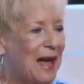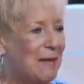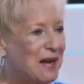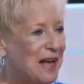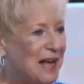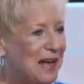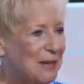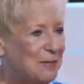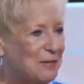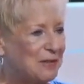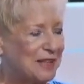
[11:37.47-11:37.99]
not
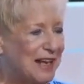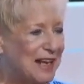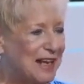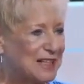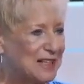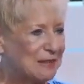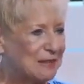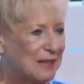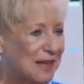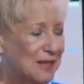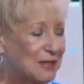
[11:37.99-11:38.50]
able to
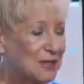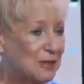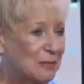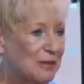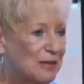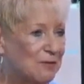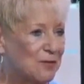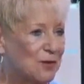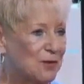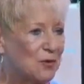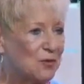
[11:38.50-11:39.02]
answer my
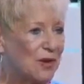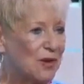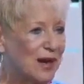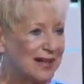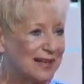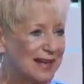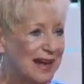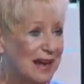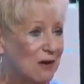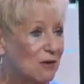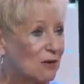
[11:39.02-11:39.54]
phone right now,